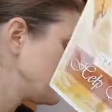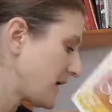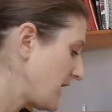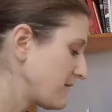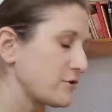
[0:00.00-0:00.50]

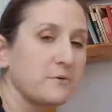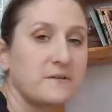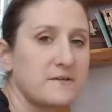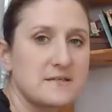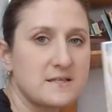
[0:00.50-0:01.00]
I have to
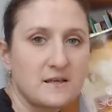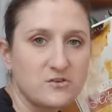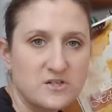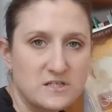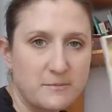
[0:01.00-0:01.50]
read this
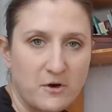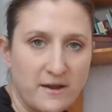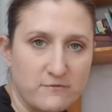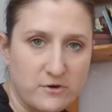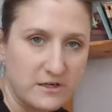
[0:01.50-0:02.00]
thing just about
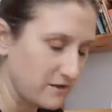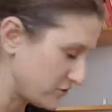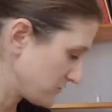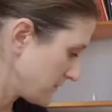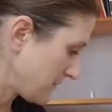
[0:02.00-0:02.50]
every year
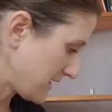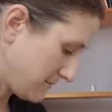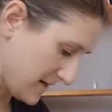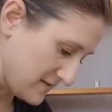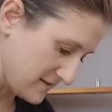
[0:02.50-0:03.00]
to remind
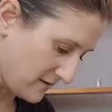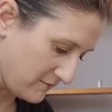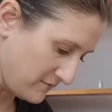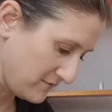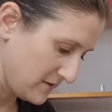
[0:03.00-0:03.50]
myself
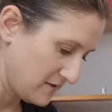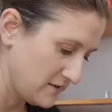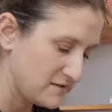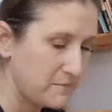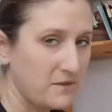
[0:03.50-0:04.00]

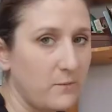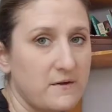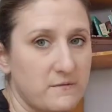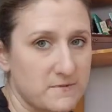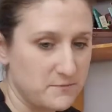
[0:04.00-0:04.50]
to be the
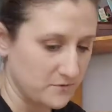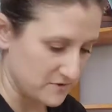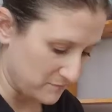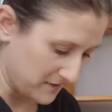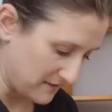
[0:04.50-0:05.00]
wife I'm
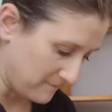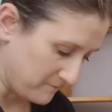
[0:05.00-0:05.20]
supposed to be.